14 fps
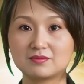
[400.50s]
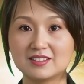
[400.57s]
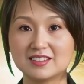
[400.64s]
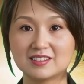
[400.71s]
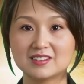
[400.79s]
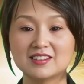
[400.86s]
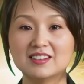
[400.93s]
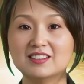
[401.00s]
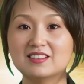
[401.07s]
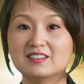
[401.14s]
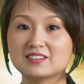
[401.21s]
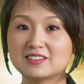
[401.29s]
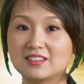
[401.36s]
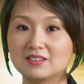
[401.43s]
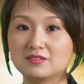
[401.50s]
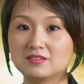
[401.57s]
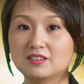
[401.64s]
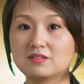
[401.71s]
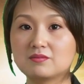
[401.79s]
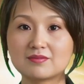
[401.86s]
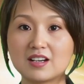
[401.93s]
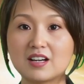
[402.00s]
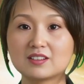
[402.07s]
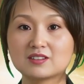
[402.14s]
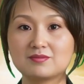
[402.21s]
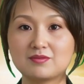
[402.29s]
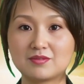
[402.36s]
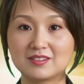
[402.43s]
The man surnamed Hu has been
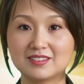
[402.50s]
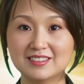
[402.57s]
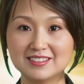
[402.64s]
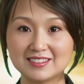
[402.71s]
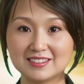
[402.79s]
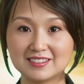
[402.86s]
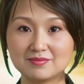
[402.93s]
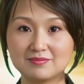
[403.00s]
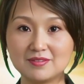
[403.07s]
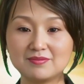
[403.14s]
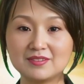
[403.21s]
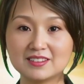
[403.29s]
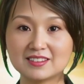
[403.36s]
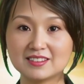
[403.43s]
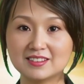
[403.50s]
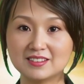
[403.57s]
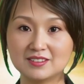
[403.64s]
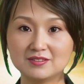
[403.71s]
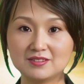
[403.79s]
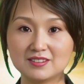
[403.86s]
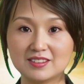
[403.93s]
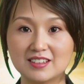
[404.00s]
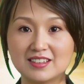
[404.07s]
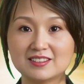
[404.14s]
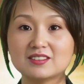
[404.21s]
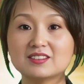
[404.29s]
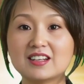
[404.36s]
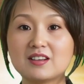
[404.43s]
detained for 2 months, and the
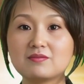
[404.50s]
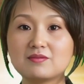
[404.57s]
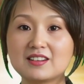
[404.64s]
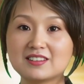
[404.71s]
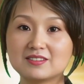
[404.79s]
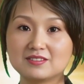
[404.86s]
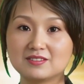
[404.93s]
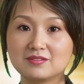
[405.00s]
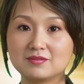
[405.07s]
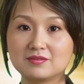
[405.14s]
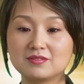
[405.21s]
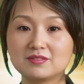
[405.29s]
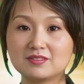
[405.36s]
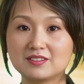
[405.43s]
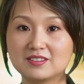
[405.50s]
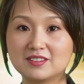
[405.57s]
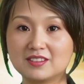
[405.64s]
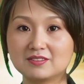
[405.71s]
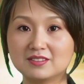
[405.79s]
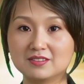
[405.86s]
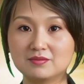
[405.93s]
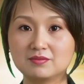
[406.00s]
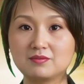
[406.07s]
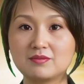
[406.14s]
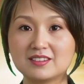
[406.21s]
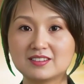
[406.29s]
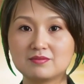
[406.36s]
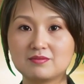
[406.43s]
Kinmen Department stated that he applied for
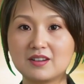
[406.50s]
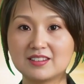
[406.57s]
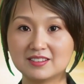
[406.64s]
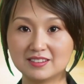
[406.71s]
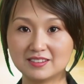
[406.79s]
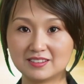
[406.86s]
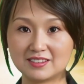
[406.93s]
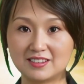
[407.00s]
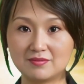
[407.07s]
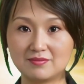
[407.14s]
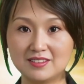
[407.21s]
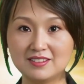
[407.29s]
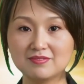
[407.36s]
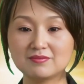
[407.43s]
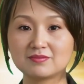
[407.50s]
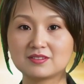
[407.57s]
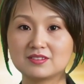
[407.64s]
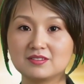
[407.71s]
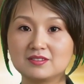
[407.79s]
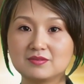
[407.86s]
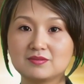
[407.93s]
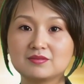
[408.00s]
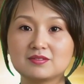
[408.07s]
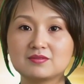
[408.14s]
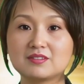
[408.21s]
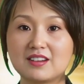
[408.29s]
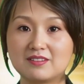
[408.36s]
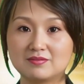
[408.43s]
retirement through his family members and
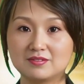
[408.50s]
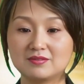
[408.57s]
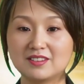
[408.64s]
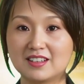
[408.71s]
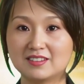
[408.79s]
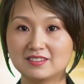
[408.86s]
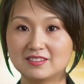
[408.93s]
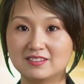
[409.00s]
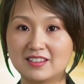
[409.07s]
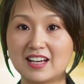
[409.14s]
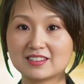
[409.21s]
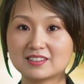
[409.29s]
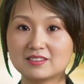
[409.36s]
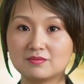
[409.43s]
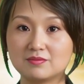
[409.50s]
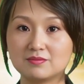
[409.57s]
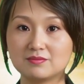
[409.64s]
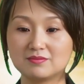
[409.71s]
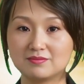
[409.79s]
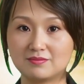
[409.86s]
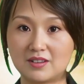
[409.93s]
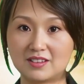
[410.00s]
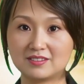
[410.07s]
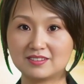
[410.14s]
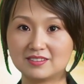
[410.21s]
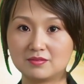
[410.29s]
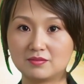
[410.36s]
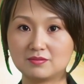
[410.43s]
it has been approved, based on
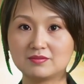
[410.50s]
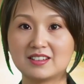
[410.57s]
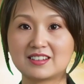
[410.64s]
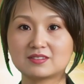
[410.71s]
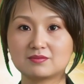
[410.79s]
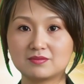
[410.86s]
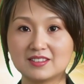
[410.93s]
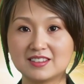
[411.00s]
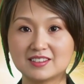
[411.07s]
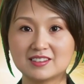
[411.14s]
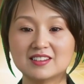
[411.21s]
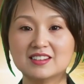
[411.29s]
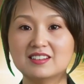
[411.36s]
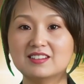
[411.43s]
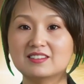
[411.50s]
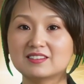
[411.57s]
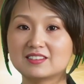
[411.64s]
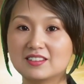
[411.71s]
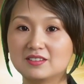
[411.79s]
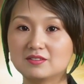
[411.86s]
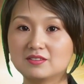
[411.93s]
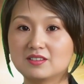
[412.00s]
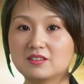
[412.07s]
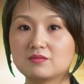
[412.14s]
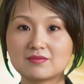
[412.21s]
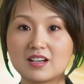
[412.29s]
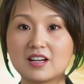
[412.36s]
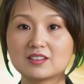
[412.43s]
respect for the individual and family's wishes.